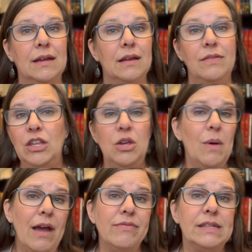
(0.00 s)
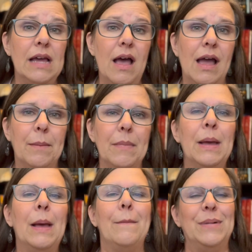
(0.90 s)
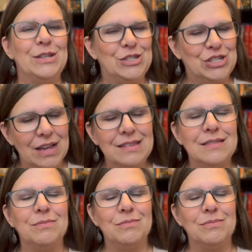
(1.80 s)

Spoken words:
then you have the time. But just